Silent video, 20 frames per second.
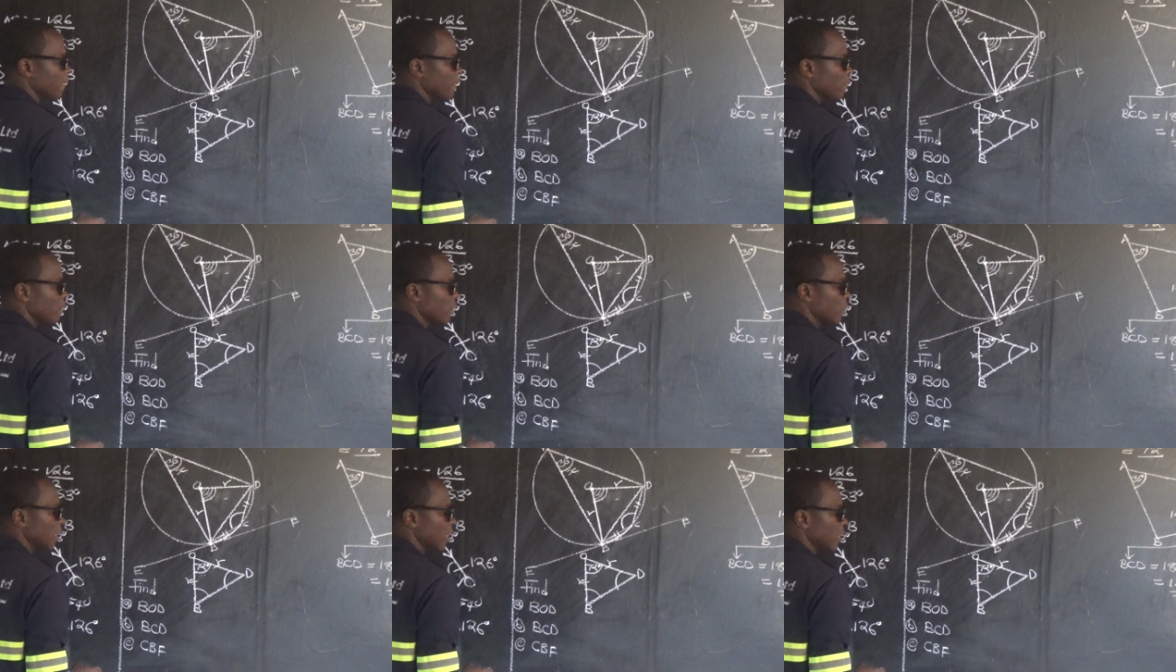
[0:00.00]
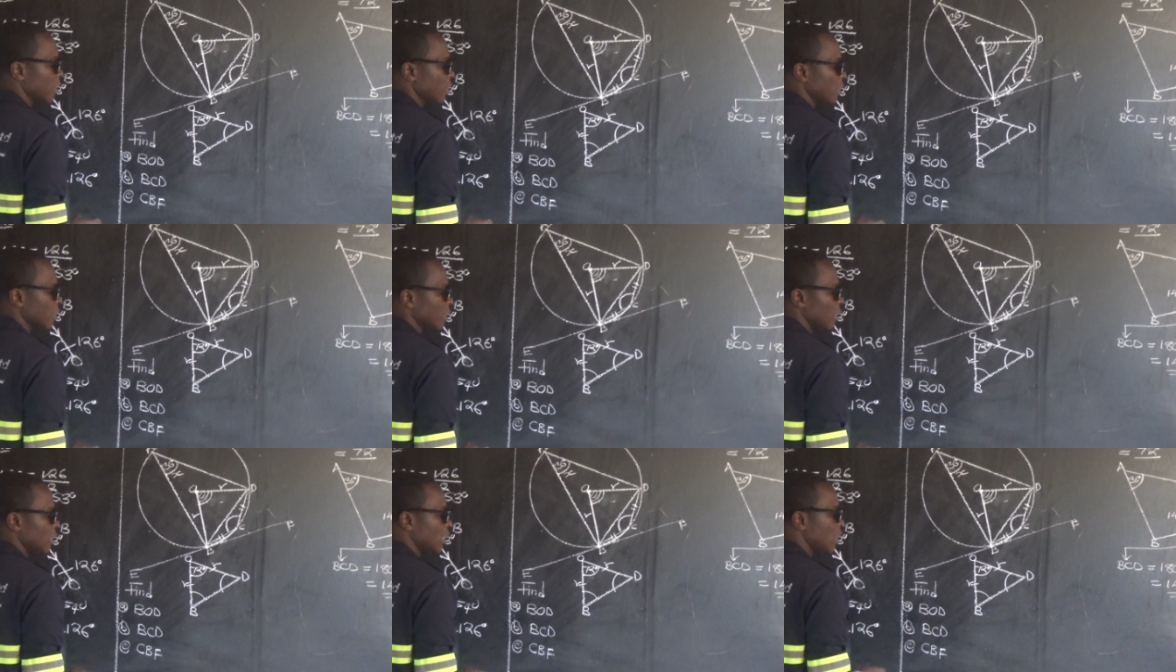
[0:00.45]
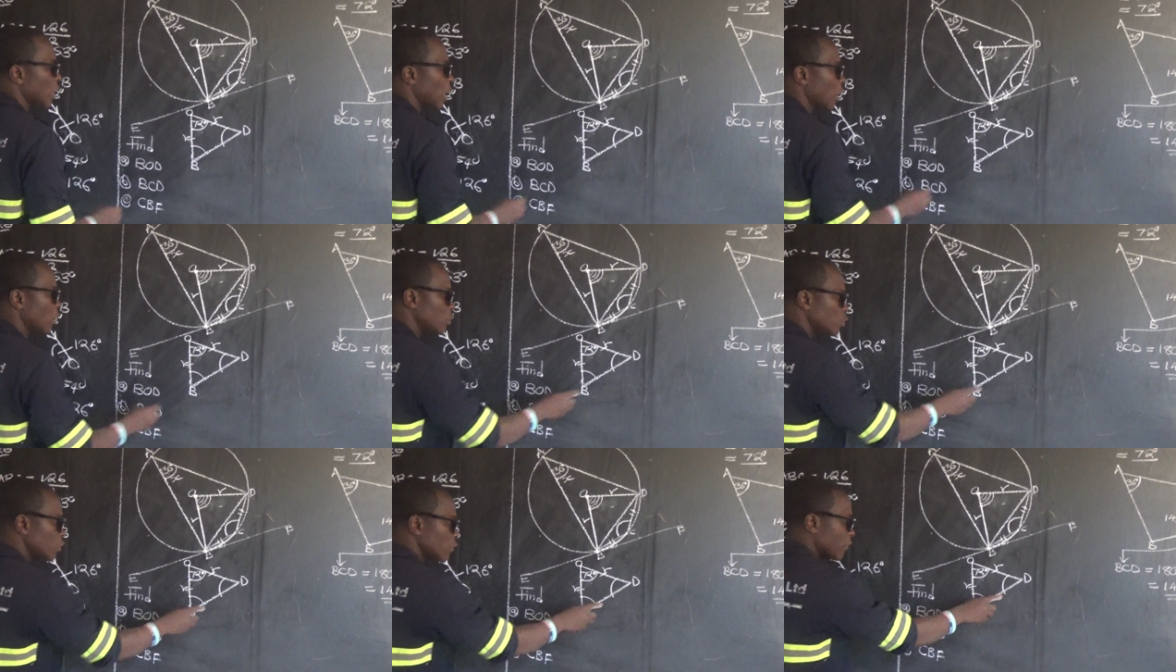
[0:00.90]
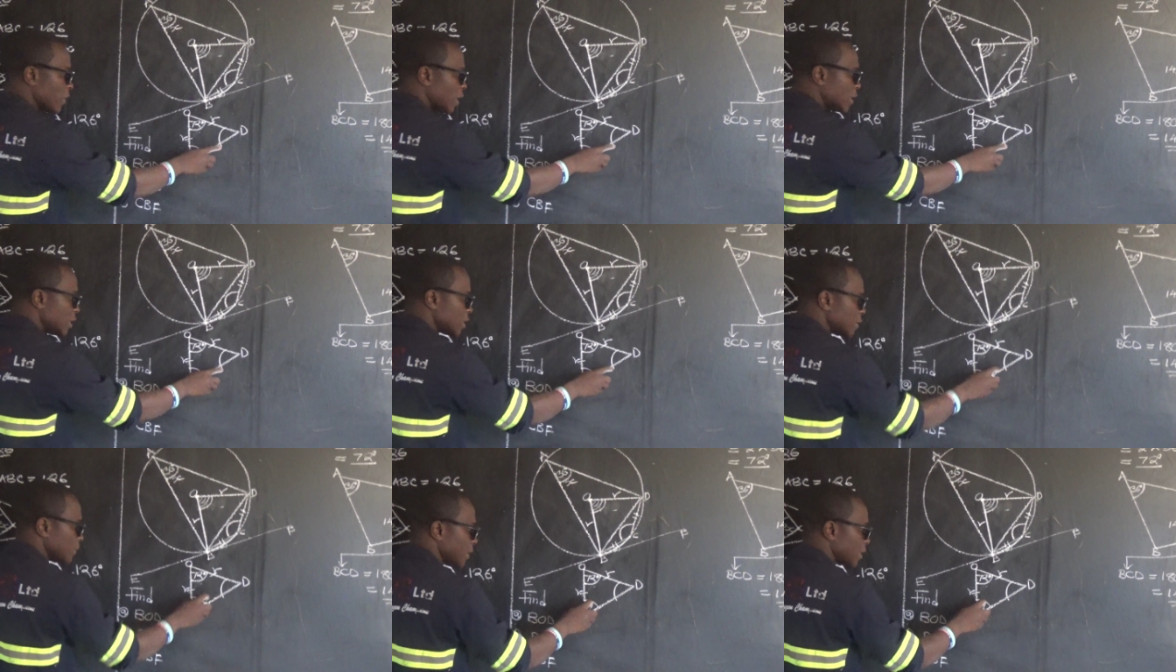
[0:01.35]
Okay? Now, how do we
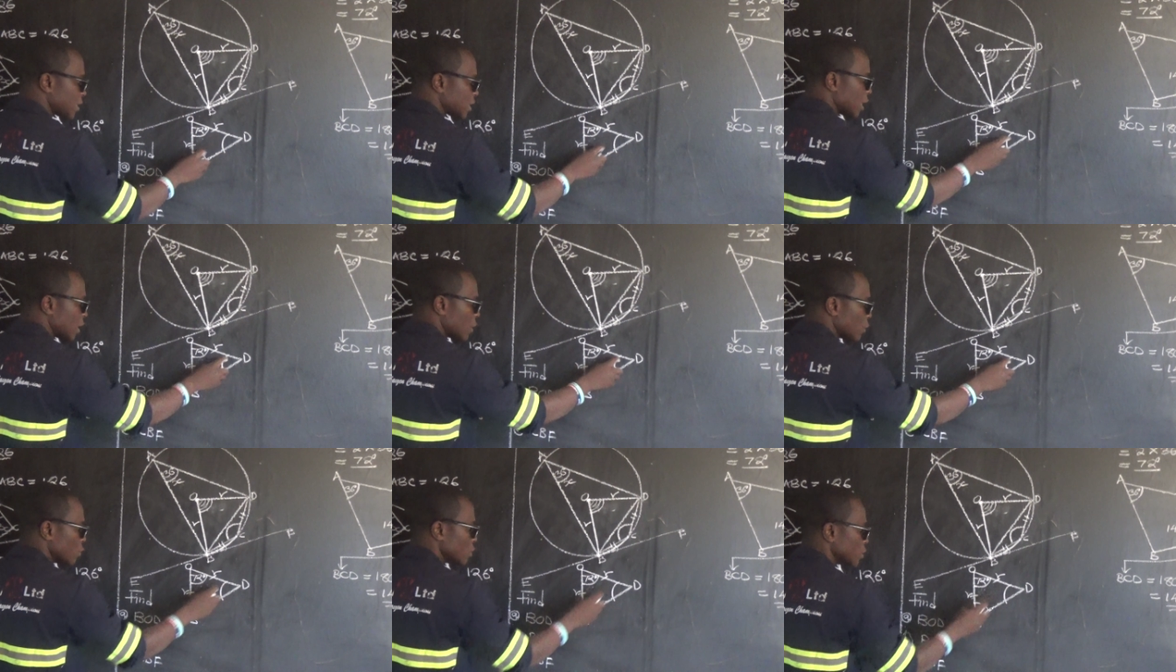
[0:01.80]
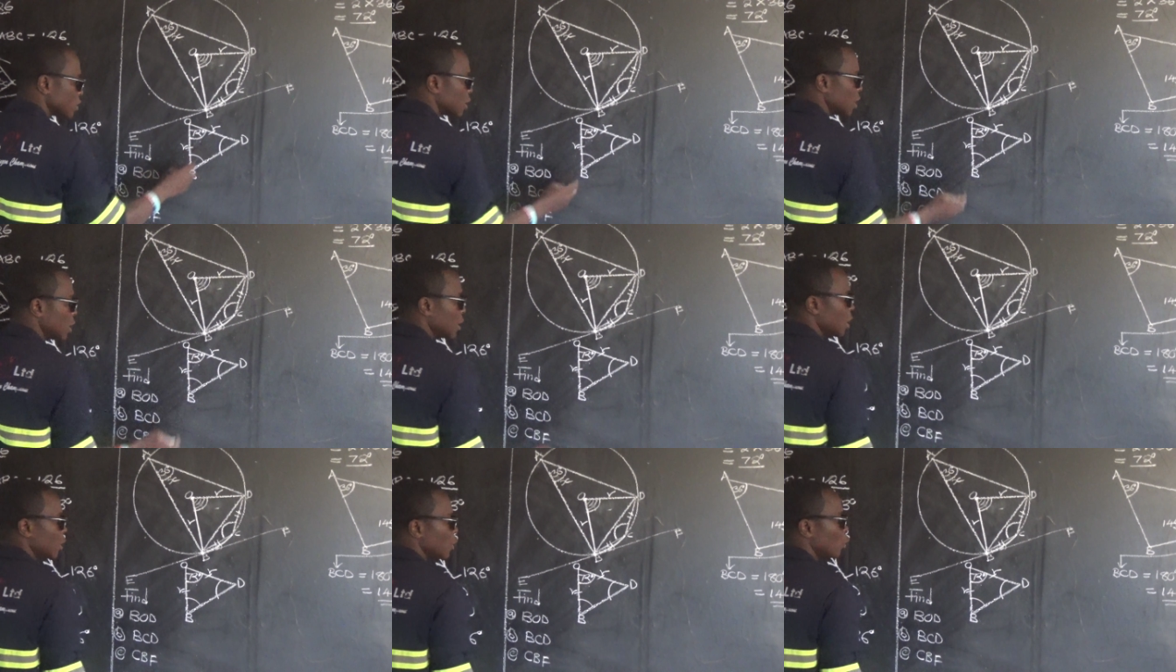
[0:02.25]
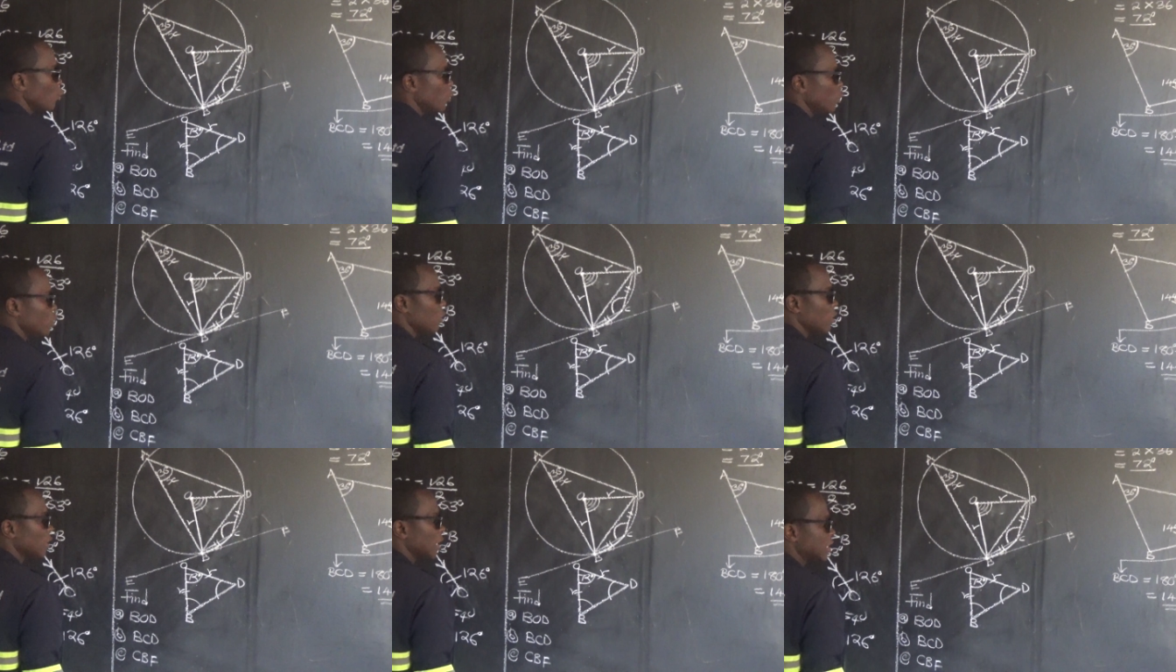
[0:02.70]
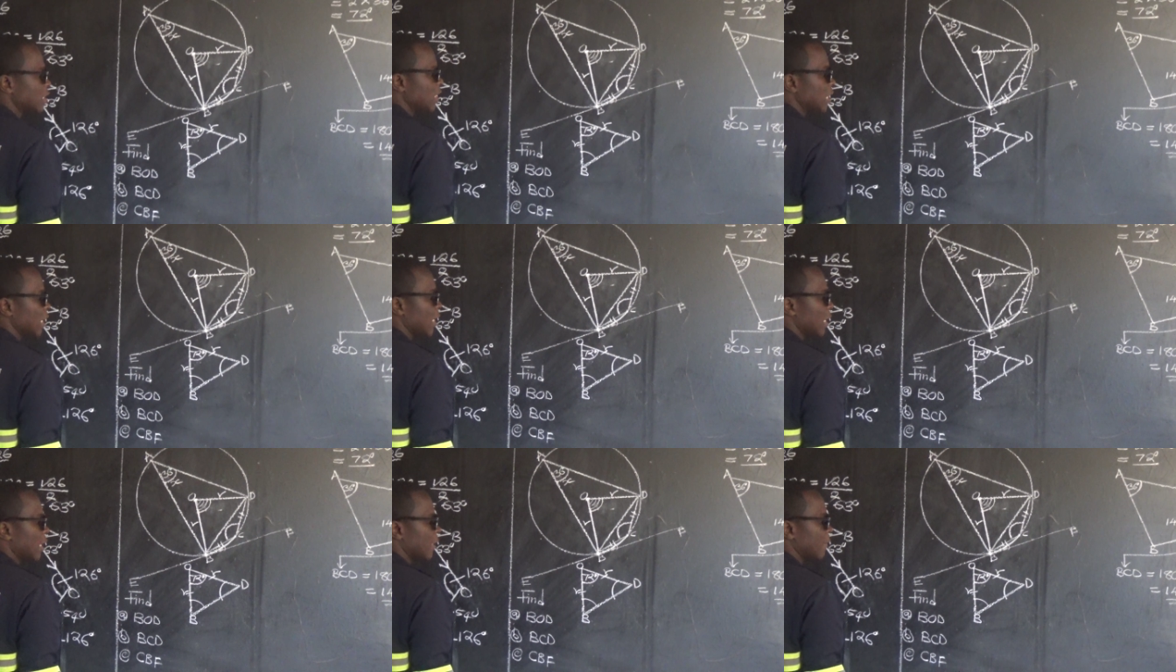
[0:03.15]
find these base angles? We know that
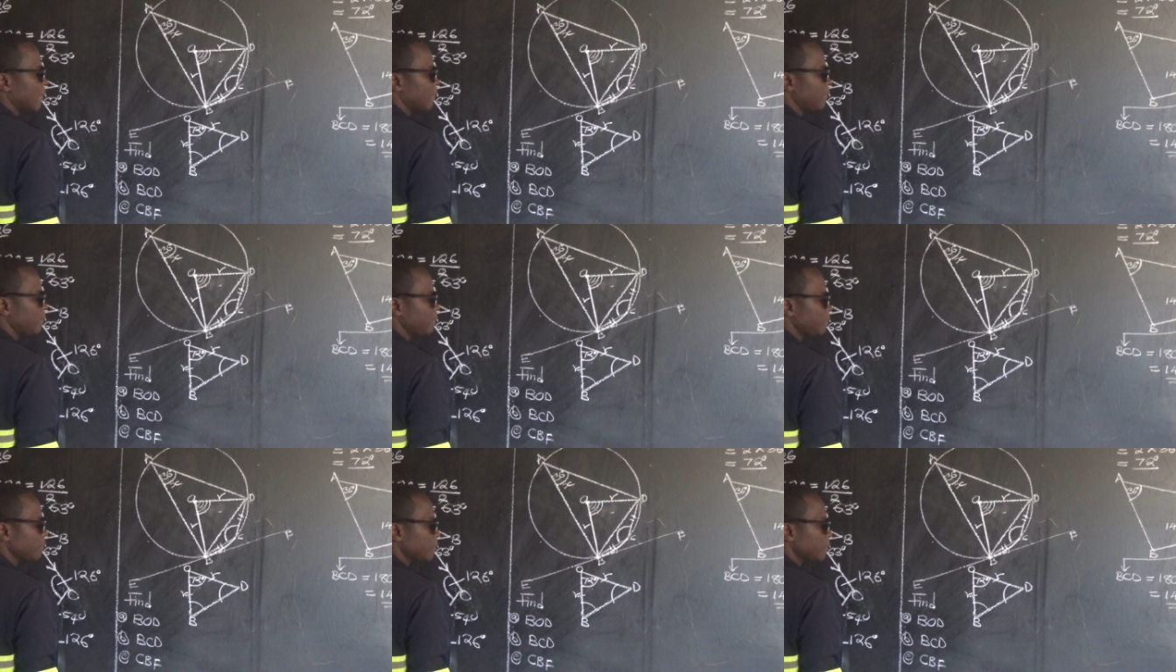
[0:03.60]
uh,